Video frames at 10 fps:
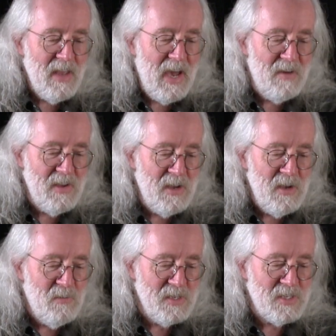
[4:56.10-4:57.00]
having
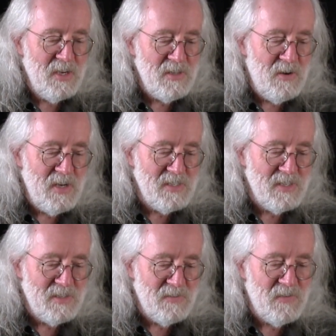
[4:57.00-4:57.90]
what's known as a
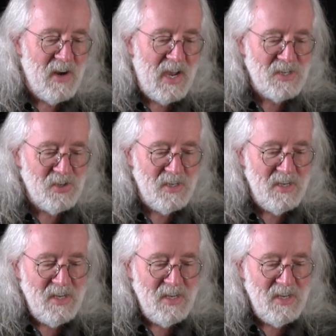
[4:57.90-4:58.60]
diffraction